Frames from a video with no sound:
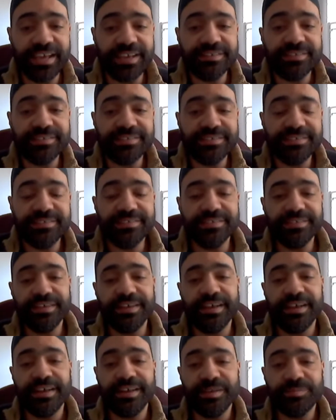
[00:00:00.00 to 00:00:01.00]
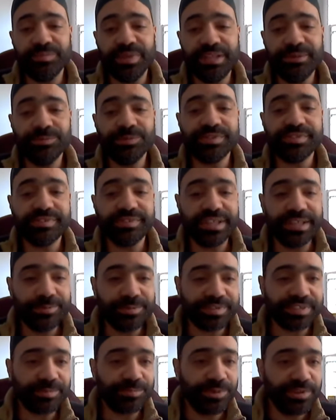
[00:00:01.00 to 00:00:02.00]
And he
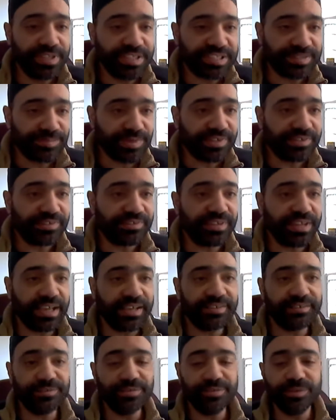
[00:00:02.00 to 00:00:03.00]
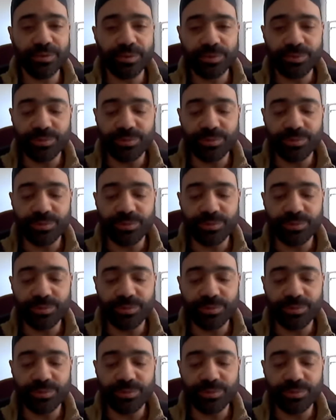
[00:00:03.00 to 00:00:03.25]
was a policeman, and